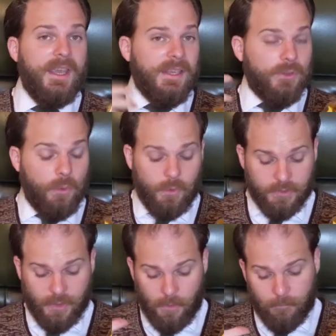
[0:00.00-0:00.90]
it's
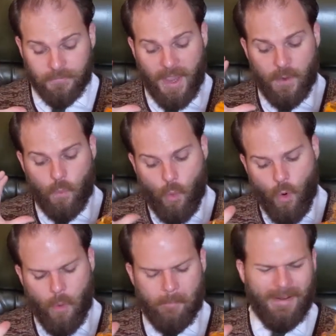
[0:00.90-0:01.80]
also a
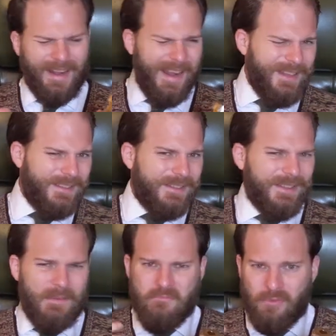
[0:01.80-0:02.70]
warm, pleasant
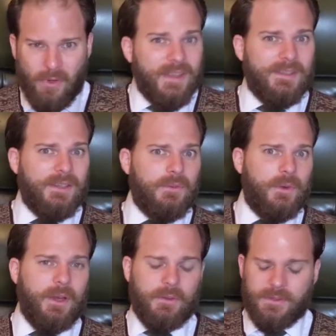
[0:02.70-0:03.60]
and embracing
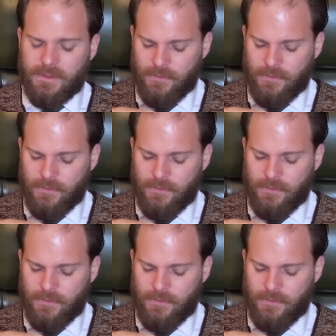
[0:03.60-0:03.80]
fragrance.